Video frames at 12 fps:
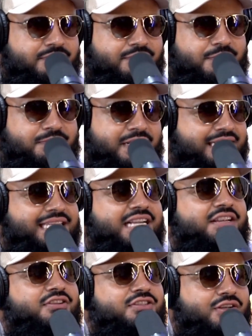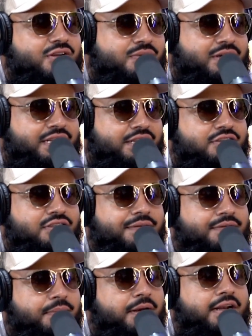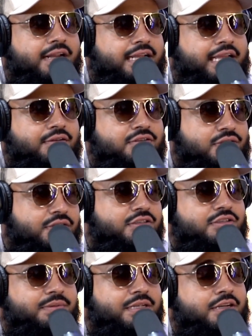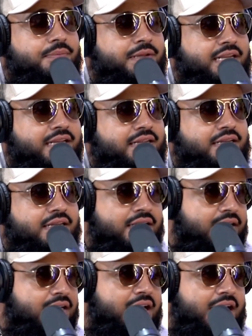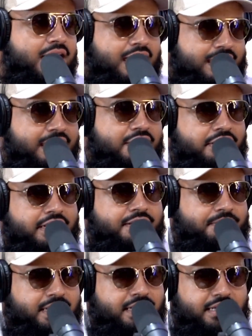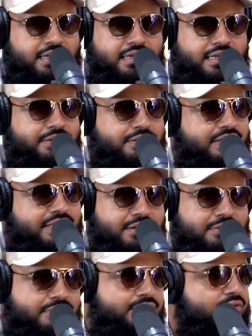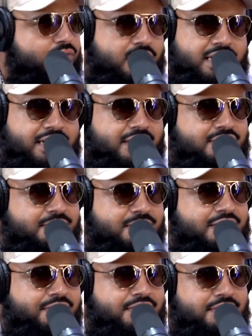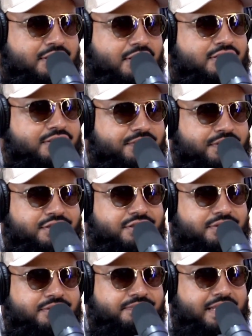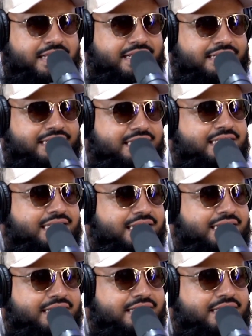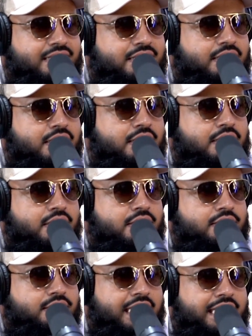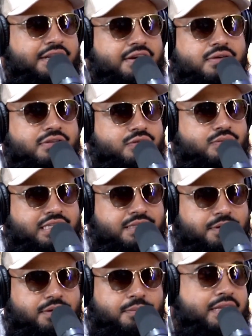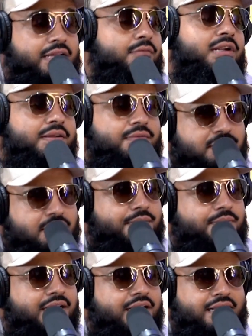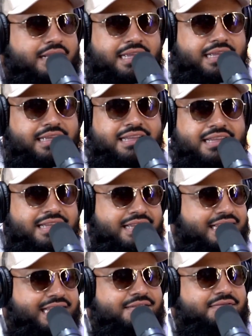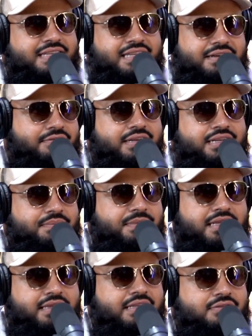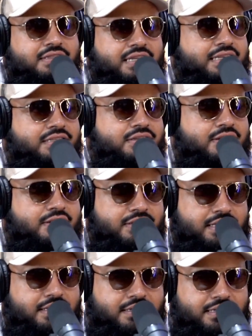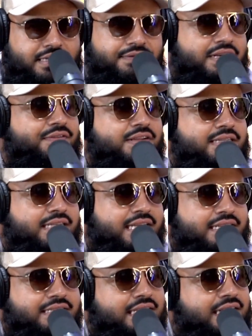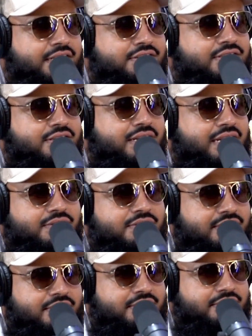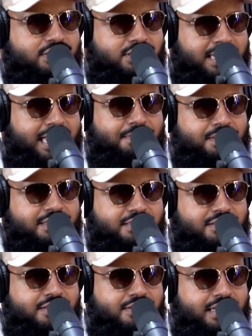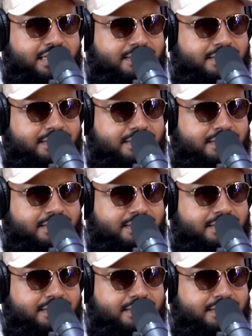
like 10 years ago where he used to have a parody account. So he used to be a comedian, an internet comedian. He tweeted out some stuff that was controversial, and then Disney 10 years ago, 10-year-old tweets, bro. But when he was a comedian, like, he didn't really mean those things, you know. And even if he did, it's 10 years ago. Like, shit happens, you know. Like,